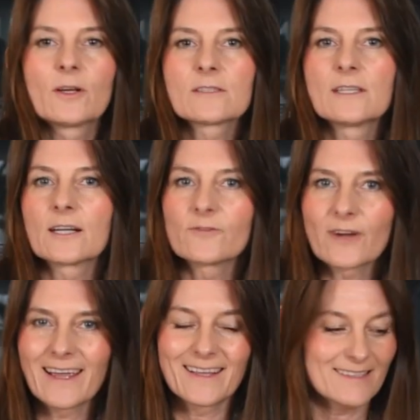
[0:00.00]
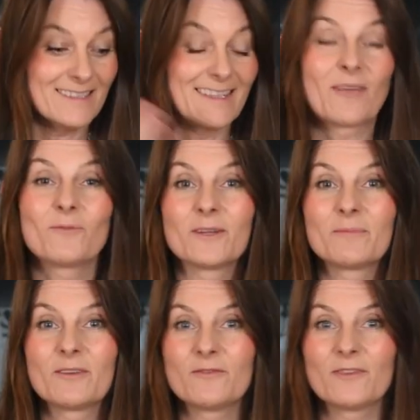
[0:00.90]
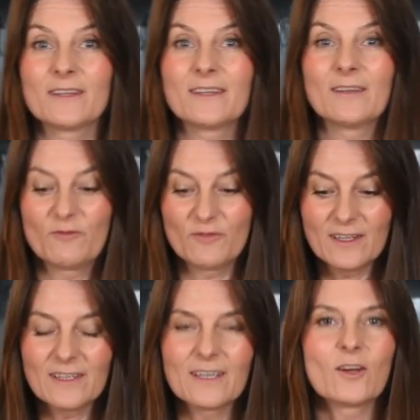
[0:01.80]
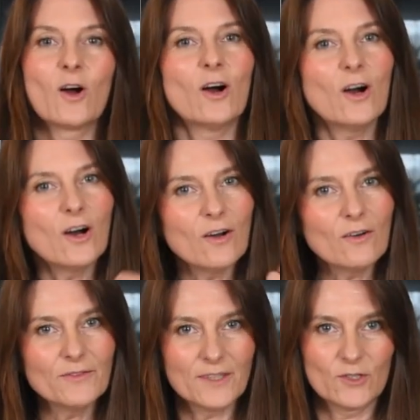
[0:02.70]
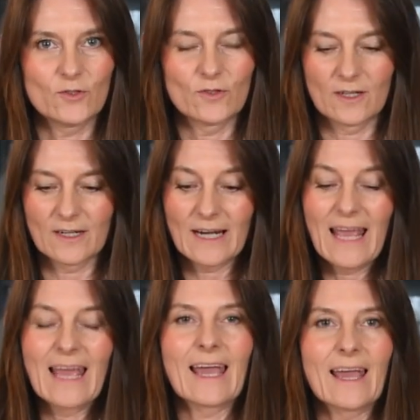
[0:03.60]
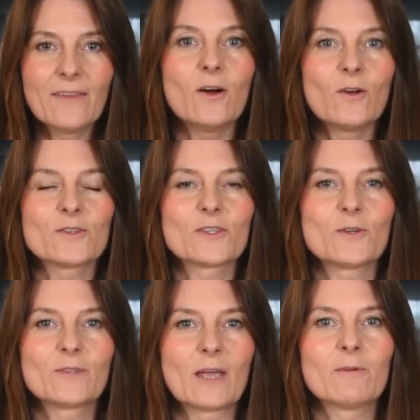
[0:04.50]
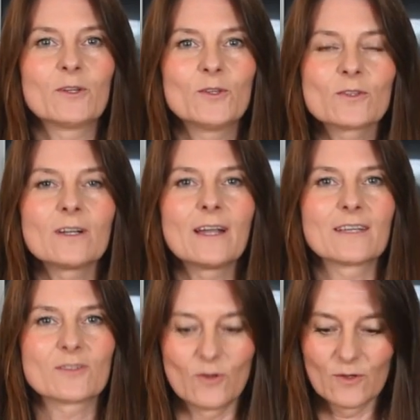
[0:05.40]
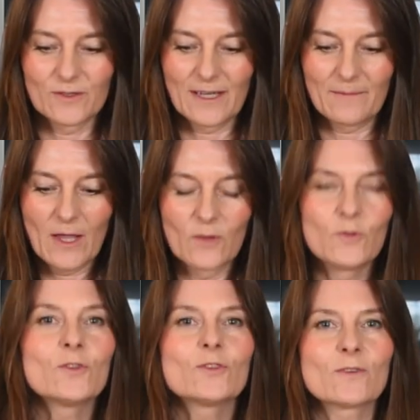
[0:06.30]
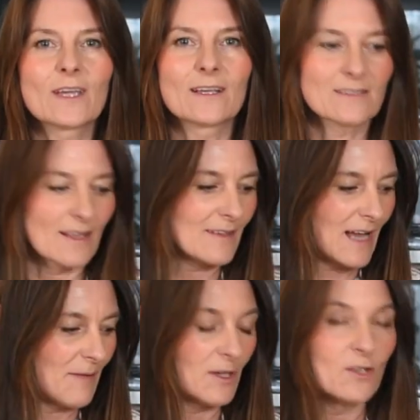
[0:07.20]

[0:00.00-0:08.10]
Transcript: the grains, they will be feeding on the sugar, and also they will utilize all the nutrients that come